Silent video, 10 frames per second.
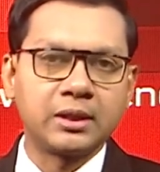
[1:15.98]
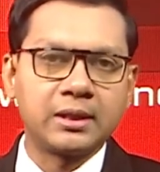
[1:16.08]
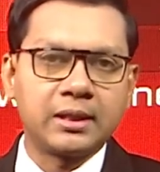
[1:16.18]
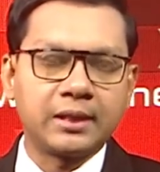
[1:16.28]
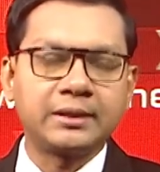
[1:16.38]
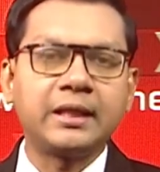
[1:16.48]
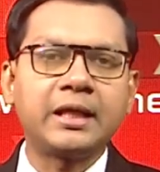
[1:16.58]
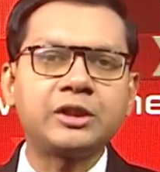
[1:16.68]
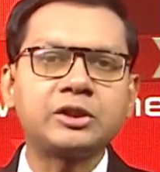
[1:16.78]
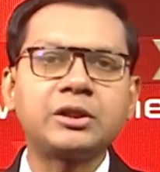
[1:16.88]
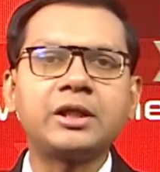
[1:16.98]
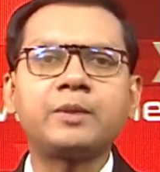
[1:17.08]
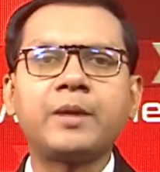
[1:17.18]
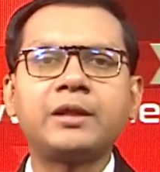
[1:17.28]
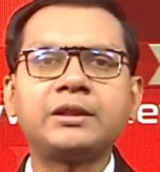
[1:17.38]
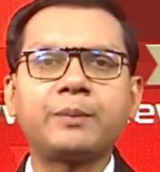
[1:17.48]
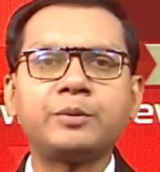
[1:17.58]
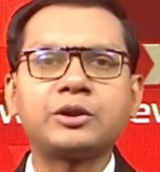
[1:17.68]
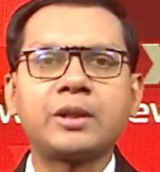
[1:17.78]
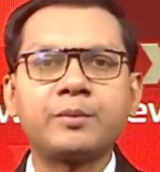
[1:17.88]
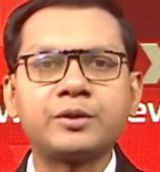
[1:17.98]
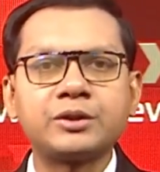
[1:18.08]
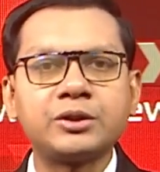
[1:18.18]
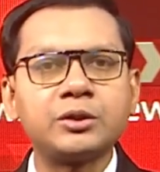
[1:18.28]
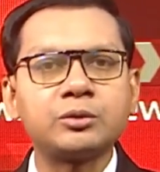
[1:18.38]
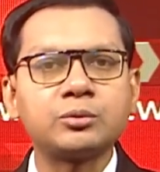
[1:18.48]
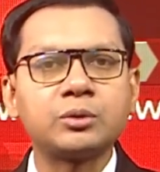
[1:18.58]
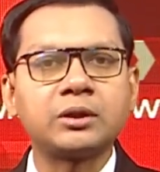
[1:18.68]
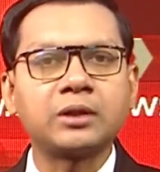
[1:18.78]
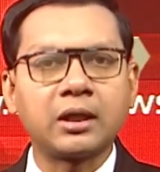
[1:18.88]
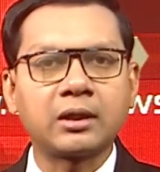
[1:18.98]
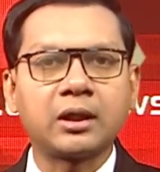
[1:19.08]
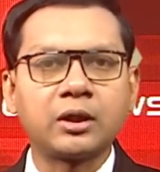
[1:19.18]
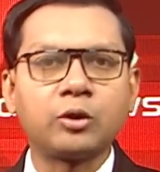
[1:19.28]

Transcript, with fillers: A delegation headed by Japanese ambassador to Dhaka,